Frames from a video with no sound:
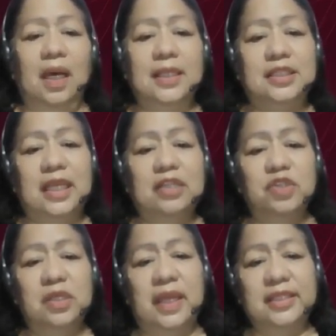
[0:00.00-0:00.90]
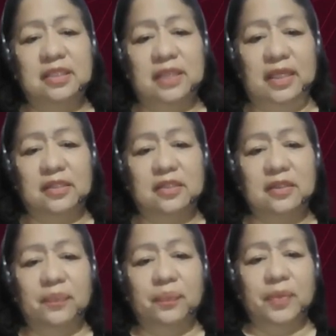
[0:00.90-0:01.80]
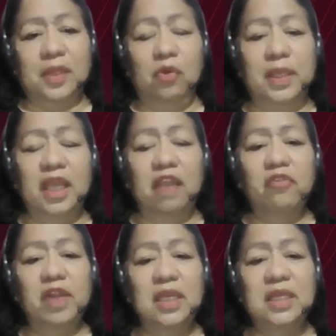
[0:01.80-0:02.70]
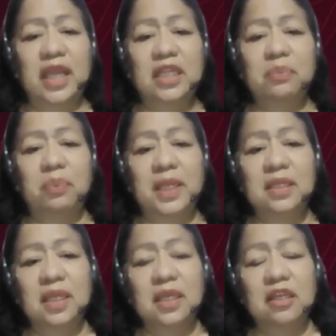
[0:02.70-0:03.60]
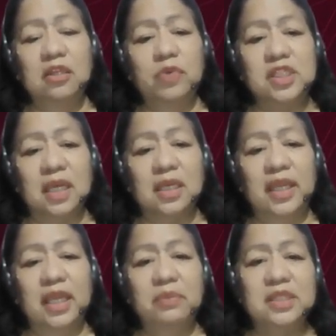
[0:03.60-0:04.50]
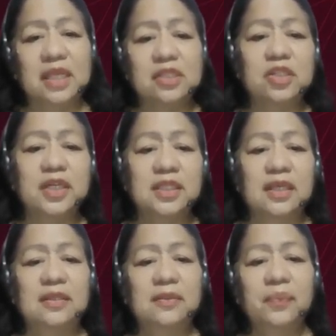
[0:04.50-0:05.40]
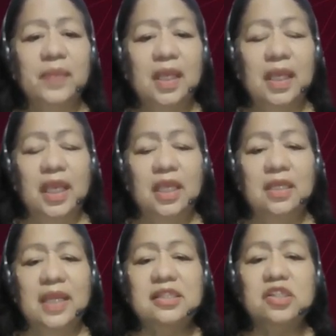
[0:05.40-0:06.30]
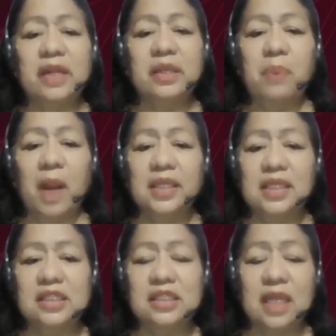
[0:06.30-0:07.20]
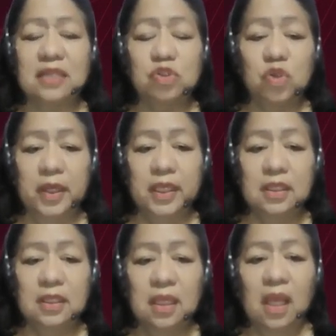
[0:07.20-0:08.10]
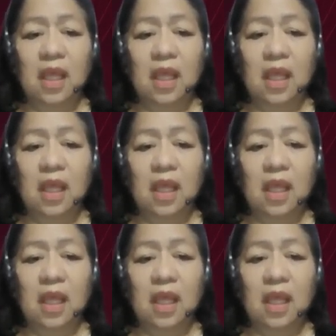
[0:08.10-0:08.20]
Uh, Section 9 states, whenever in any pleading in which a claim is asserted, a necessary party is not joined,